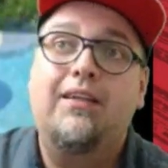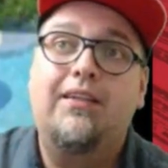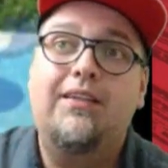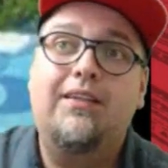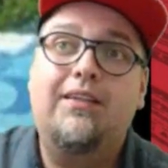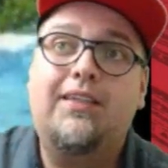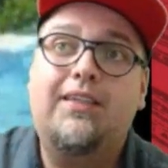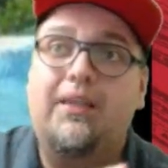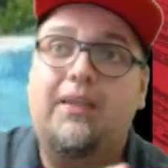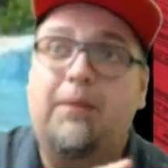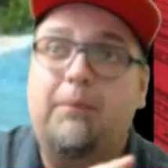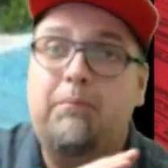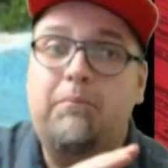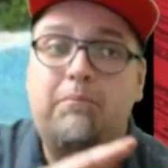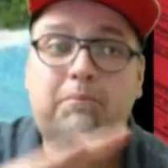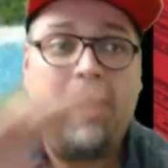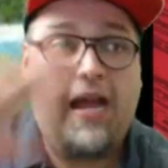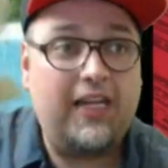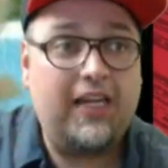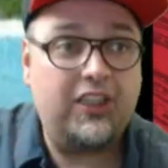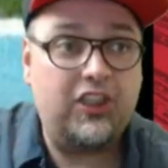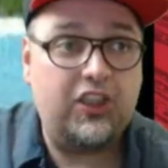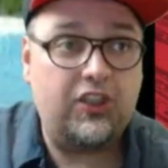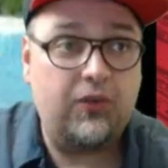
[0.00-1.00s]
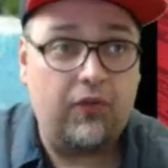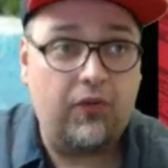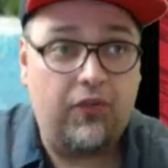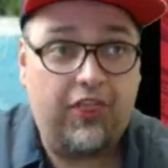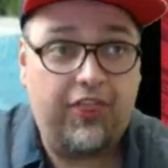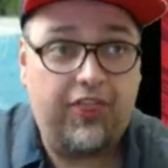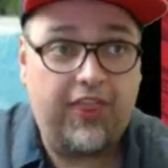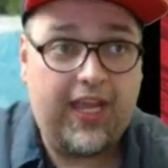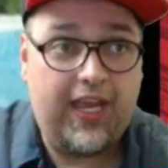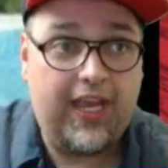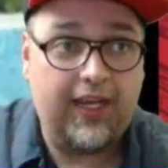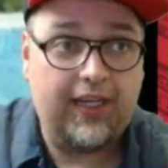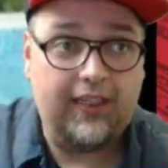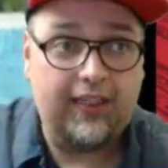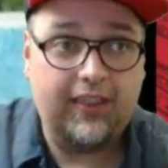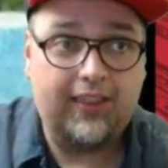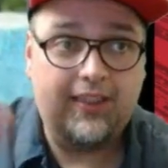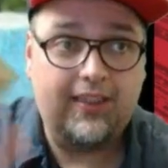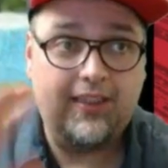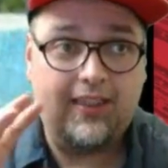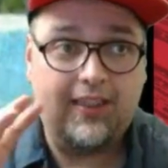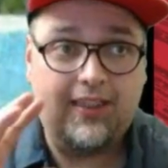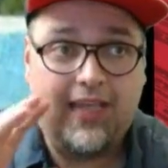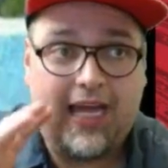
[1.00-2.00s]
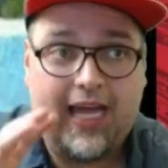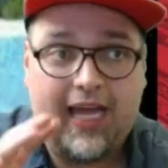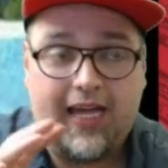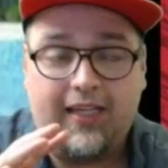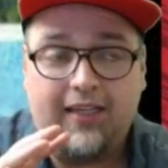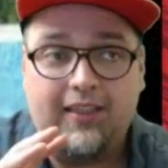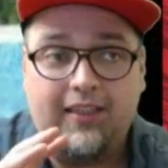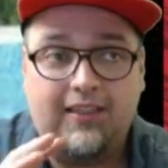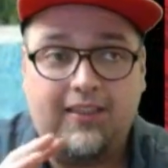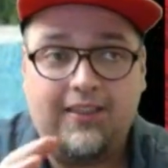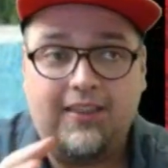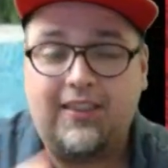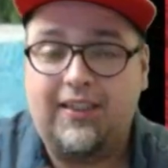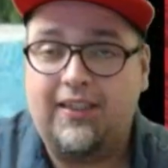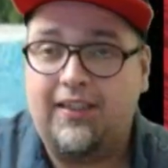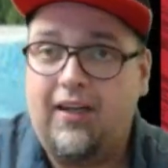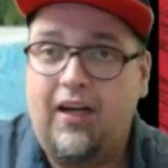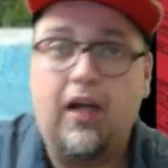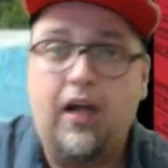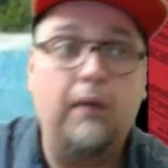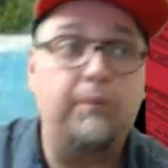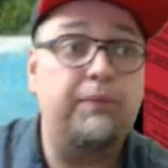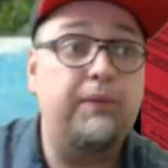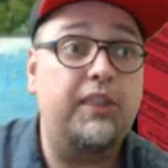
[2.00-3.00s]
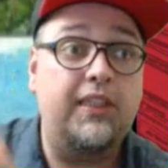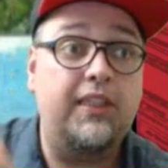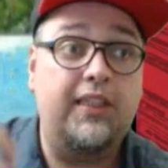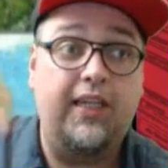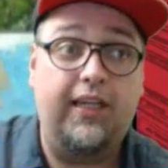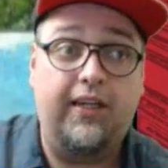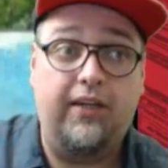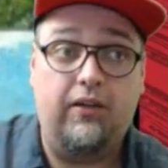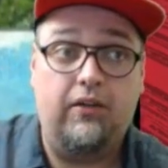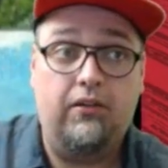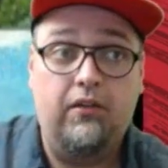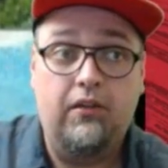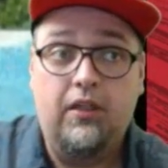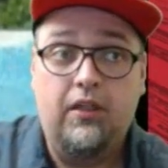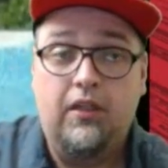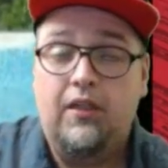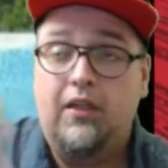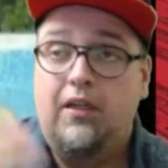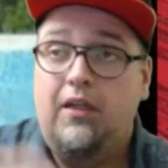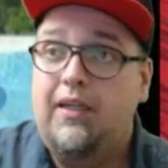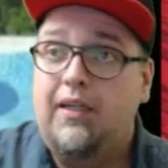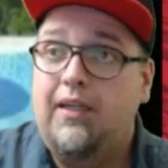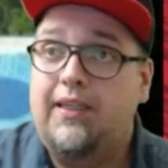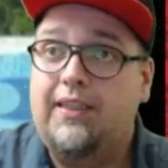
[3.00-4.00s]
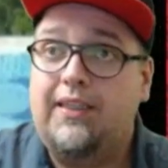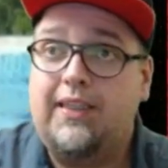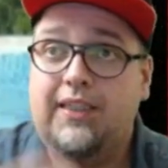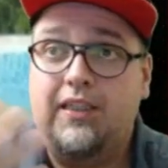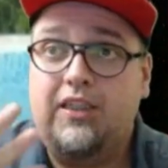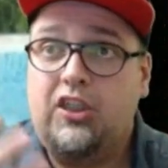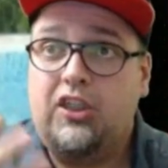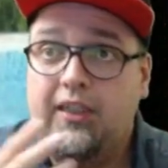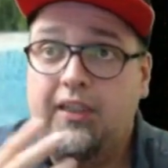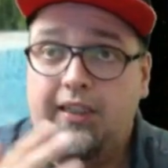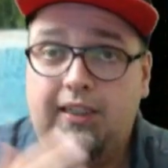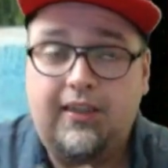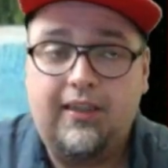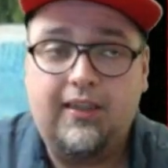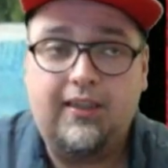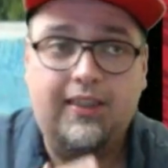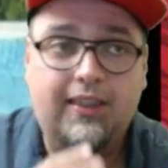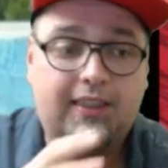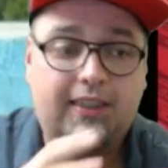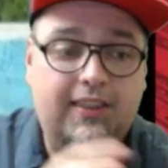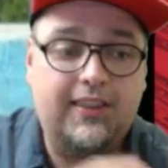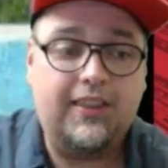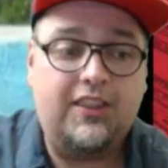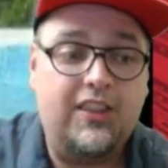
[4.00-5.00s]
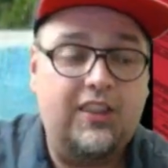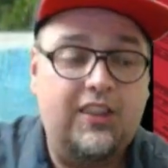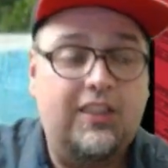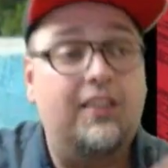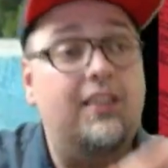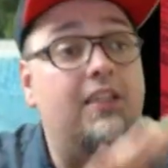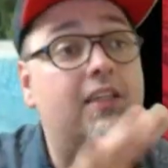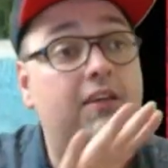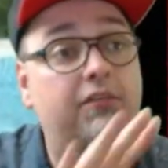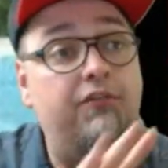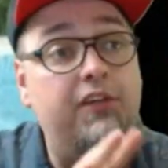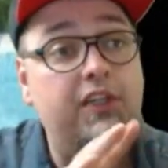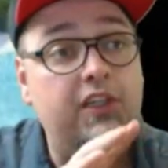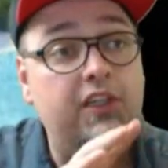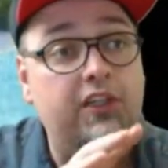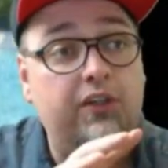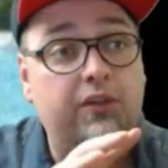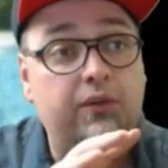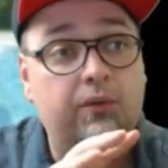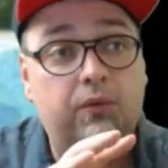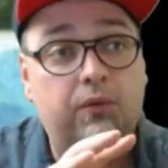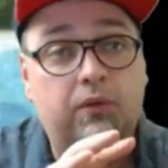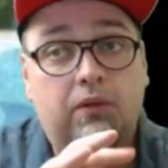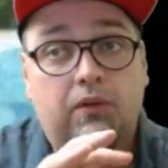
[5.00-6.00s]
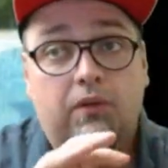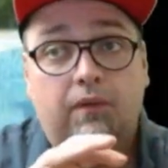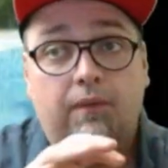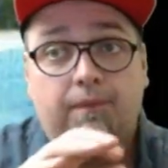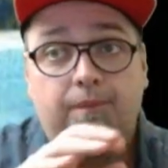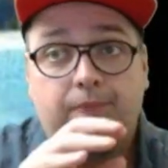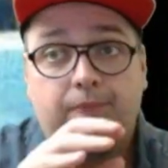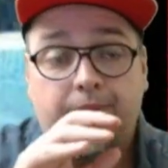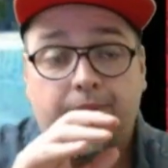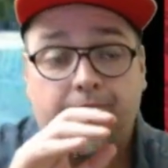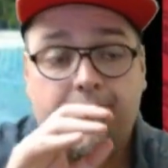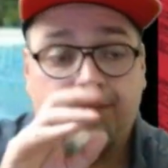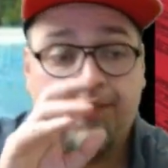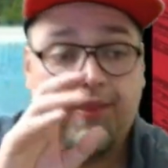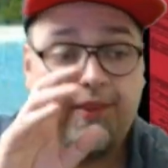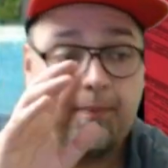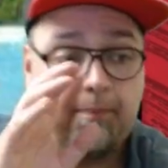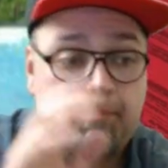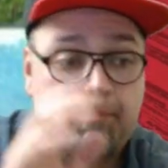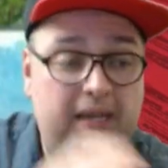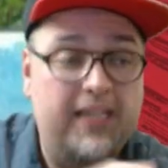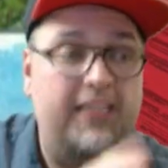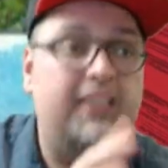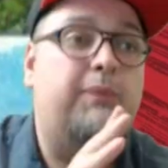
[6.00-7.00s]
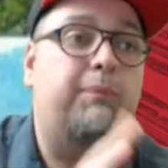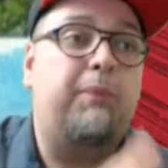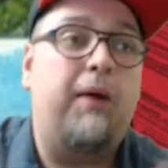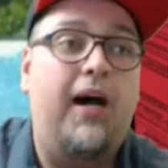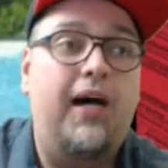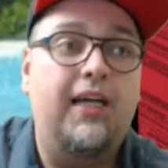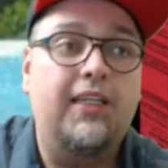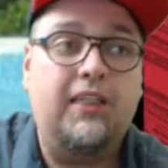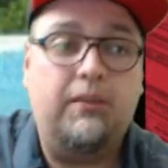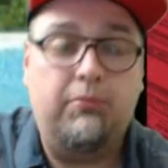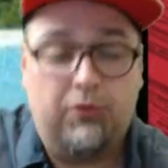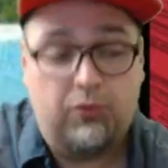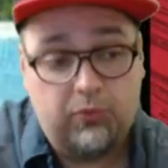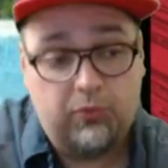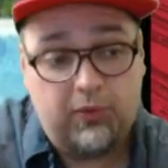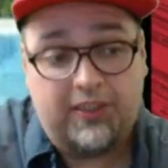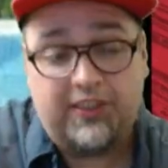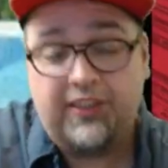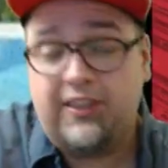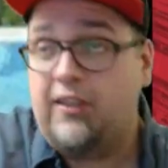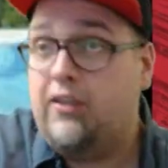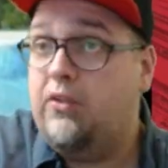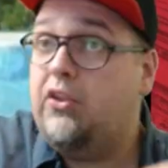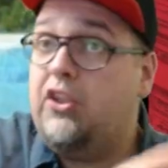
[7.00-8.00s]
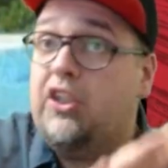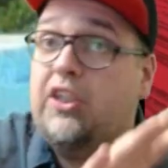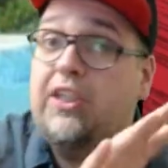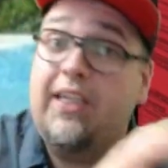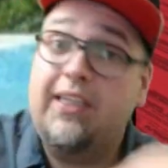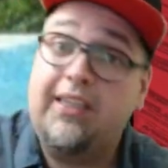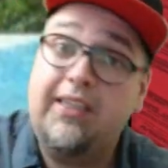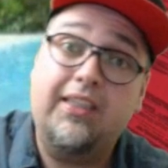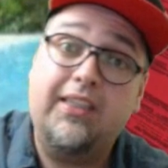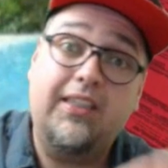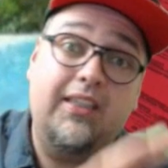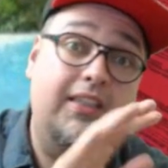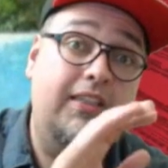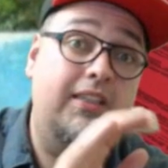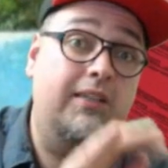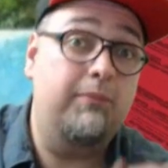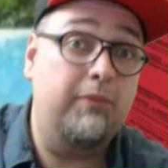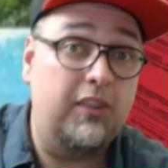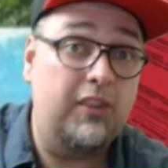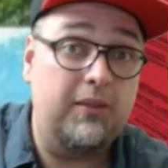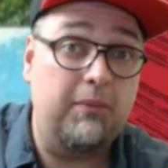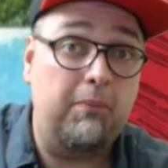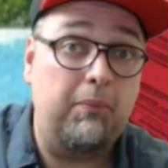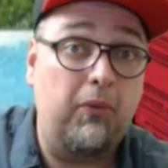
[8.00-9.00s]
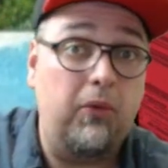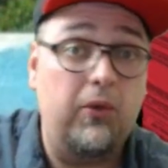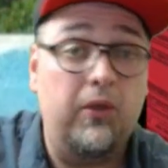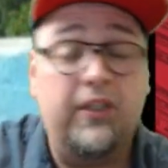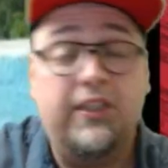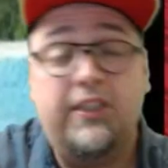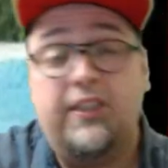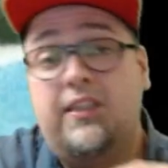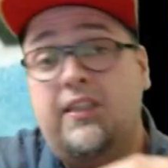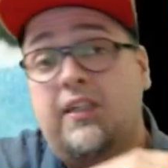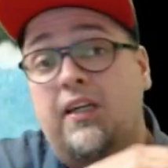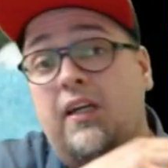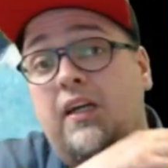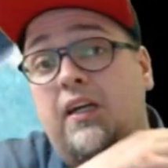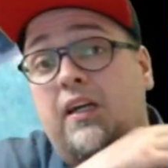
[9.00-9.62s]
some magical thing th- that is going to upscale. Essentially, this is just giving you the best possible resolution that the system supports